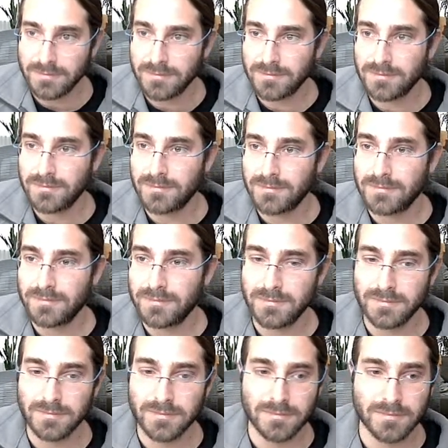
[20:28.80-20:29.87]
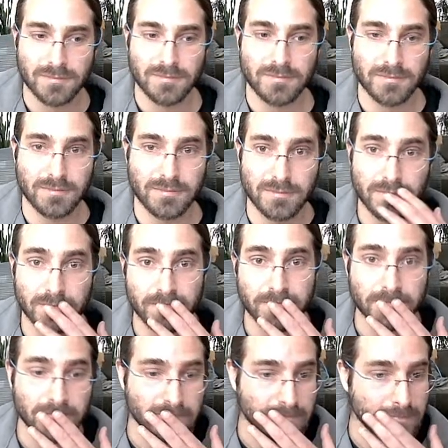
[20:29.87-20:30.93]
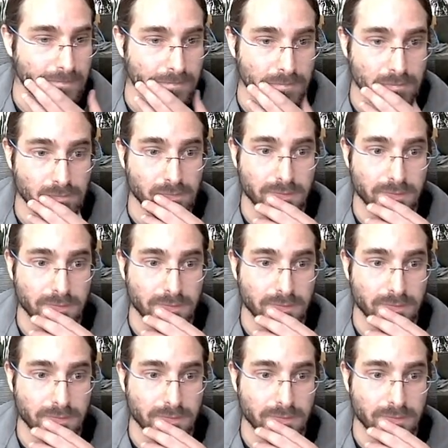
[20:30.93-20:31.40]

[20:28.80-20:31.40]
Let's see. That was so weird.